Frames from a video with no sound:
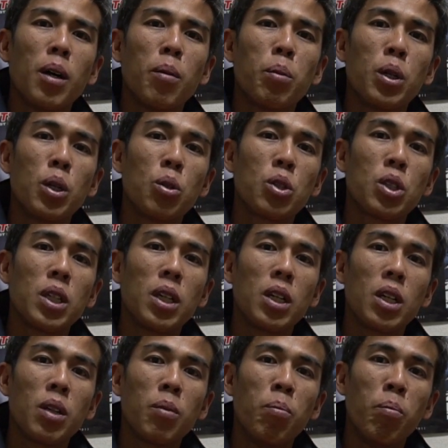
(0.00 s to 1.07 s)
producing
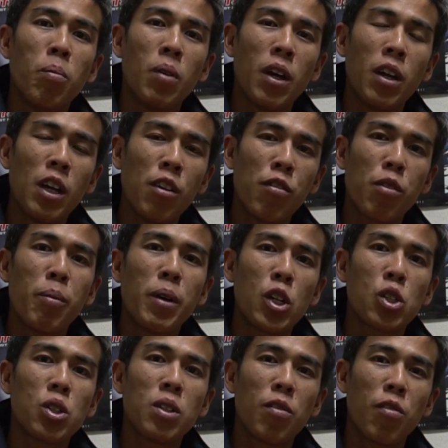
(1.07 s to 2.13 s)

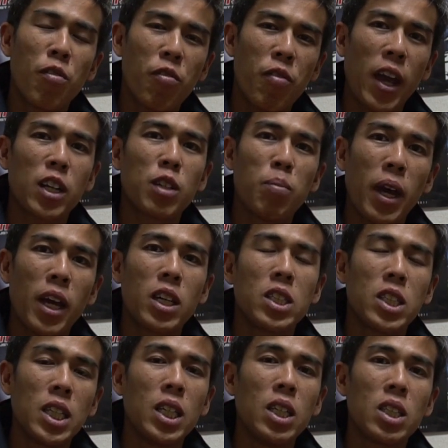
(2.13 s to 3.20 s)
information, fact
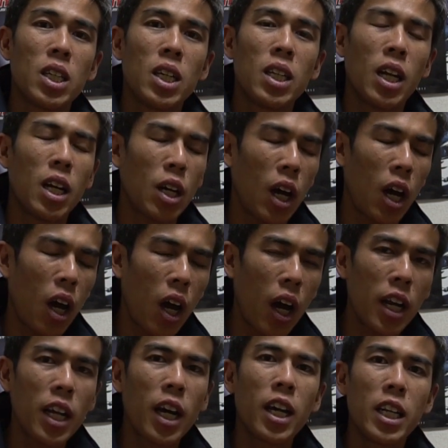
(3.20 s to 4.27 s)
magazines that are
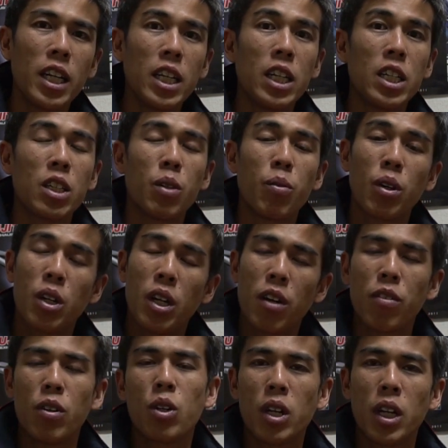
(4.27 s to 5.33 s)
highly, highly detailed. I'm going to
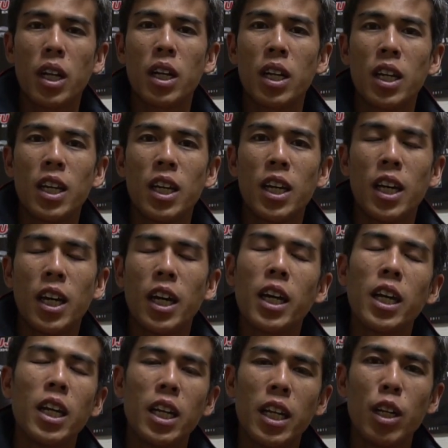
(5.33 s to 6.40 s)
have a look at it
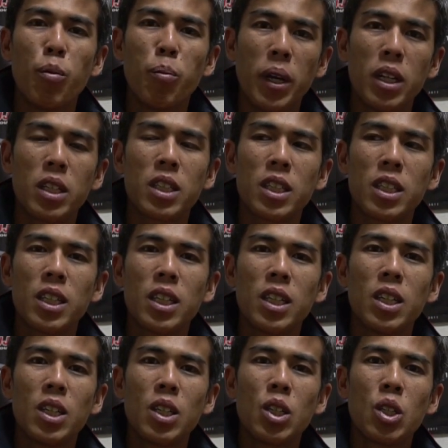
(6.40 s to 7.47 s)
in a little bit.
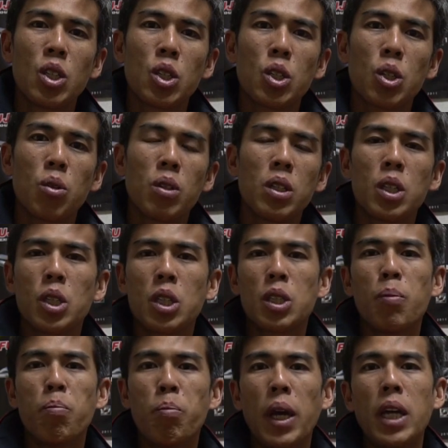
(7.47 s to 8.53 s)
So this is
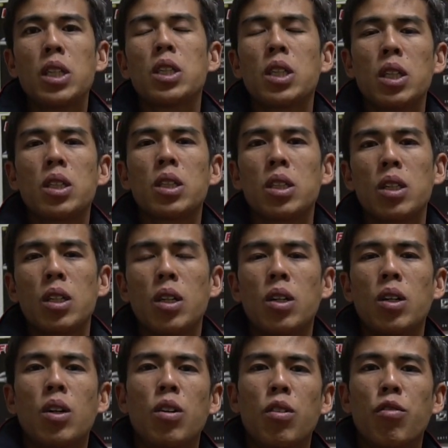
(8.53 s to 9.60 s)
the basis
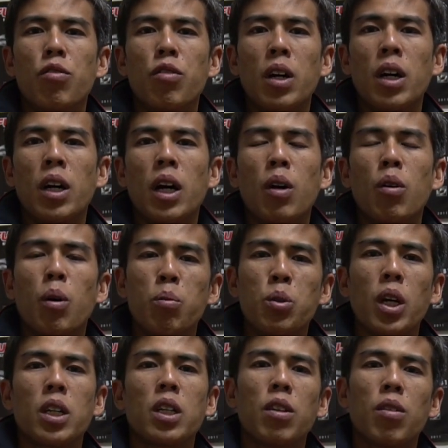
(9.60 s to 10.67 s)
of our
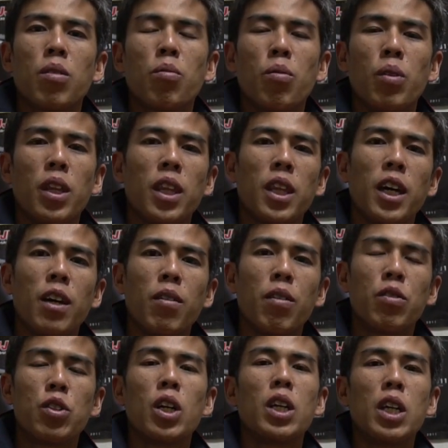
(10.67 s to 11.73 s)
objective with
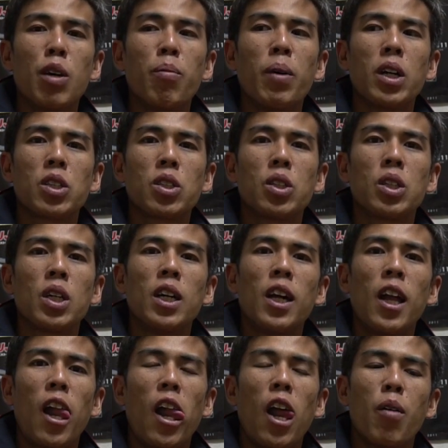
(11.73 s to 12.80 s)
JDM Masters.
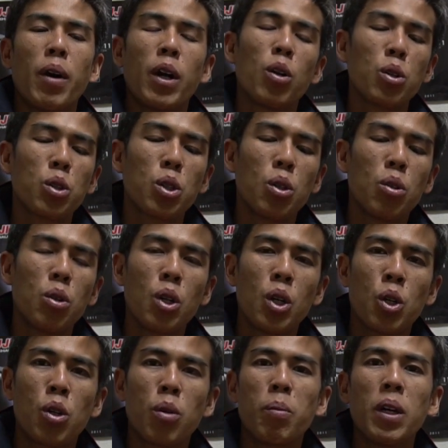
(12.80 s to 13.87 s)
I also
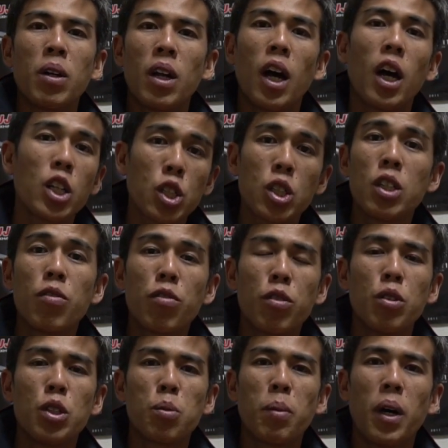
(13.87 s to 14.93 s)
grew up being largely
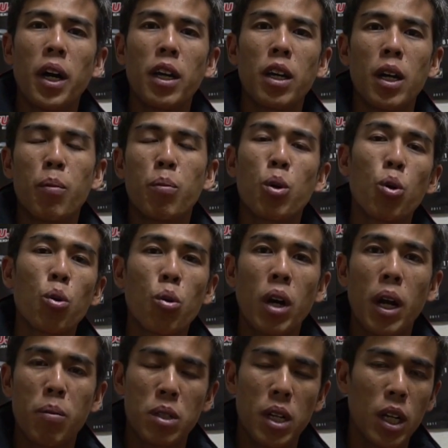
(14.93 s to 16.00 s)
influenced by
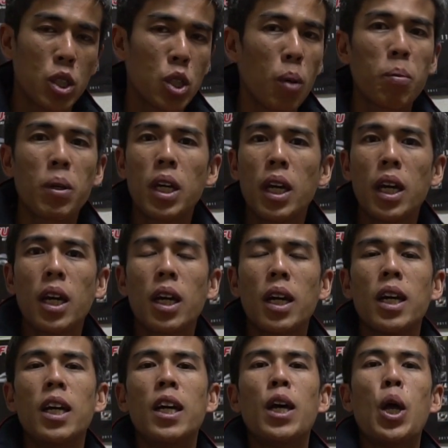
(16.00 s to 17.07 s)
programs like Top
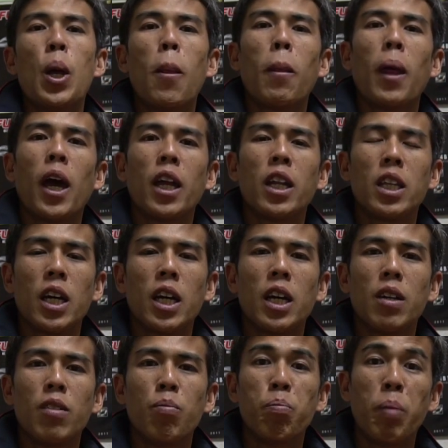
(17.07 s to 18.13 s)
Gear and
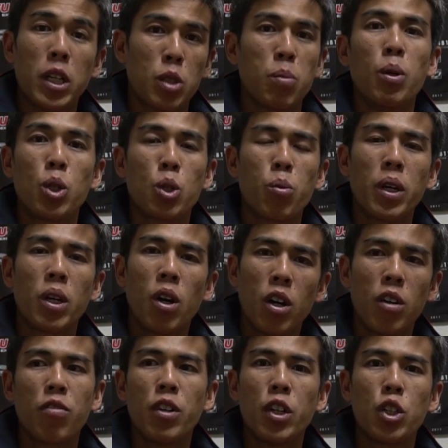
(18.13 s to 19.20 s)
Best Motoring,
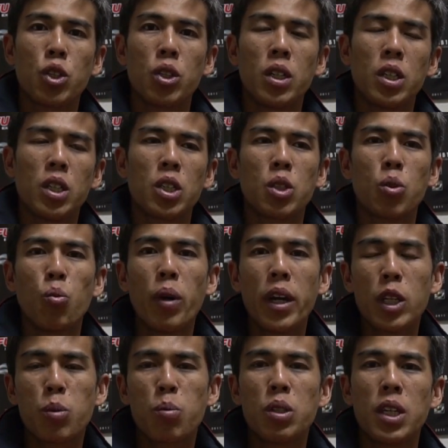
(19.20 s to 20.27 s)
Hot Version, and just the way
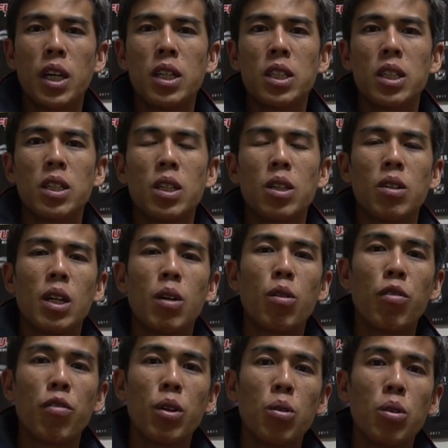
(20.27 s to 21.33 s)
it's presented. You know, they
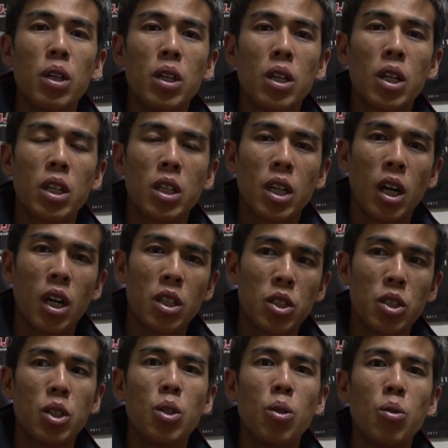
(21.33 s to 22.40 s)
review the
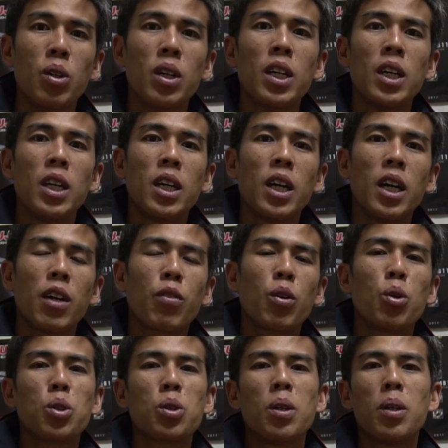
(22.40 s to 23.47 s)
cars new, and of
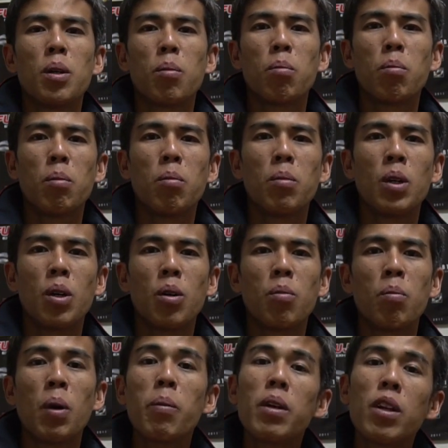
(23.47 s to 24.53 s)
course, you know,
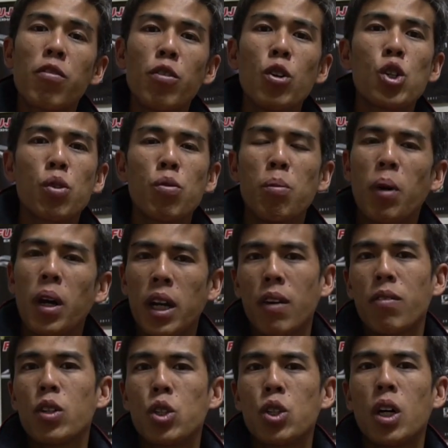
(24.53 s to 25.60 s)
maybe in the future we might
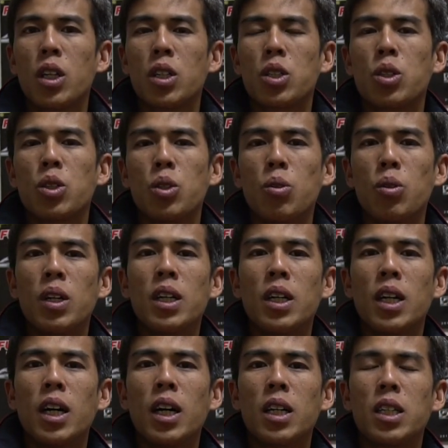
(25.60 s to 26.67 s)
have the chance to
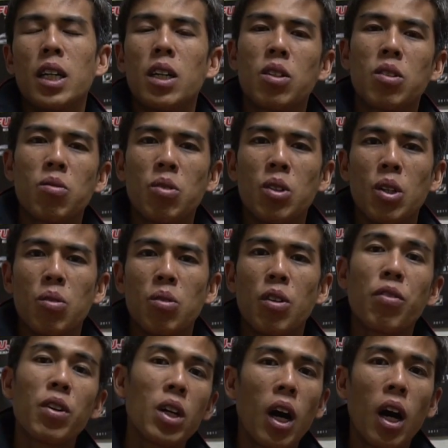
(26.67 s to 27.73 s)
take, you know,
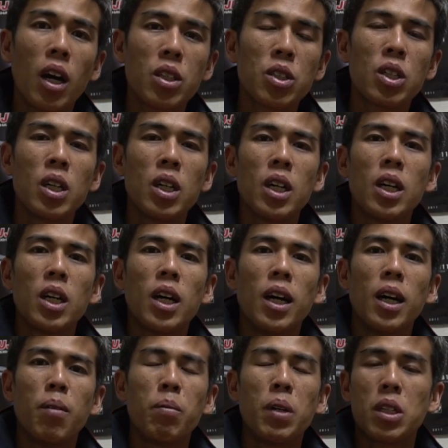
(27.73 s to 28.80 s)
different cars,
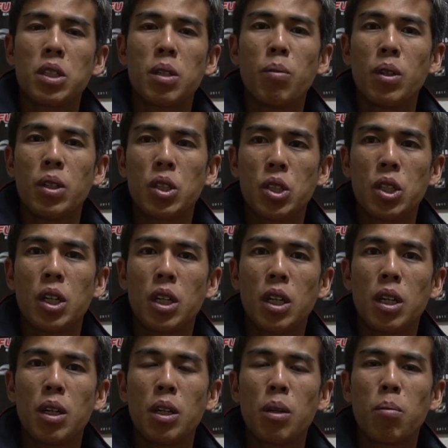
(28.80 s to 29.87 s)
test them on the
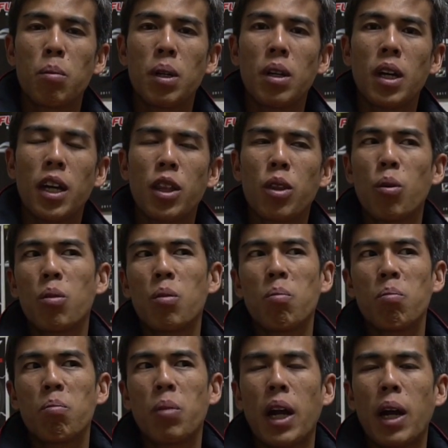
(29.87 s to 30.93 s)
circuit. But I thought
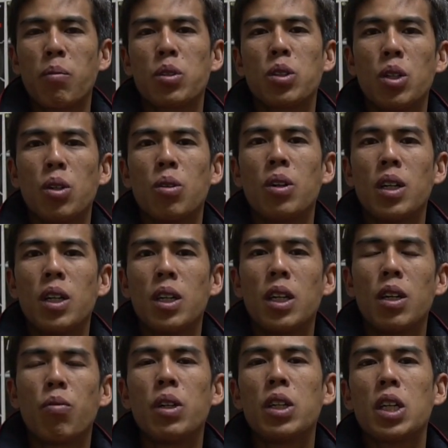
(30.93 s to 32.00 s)
perhaps, you know,
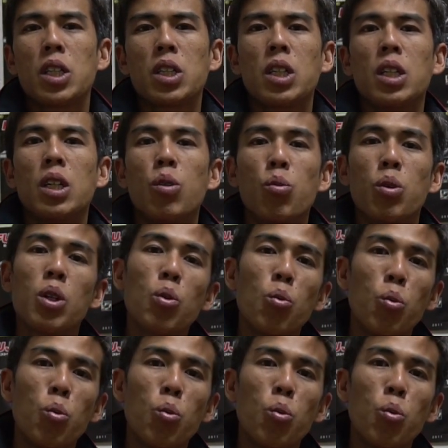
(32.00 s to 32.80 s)
if we test it in the real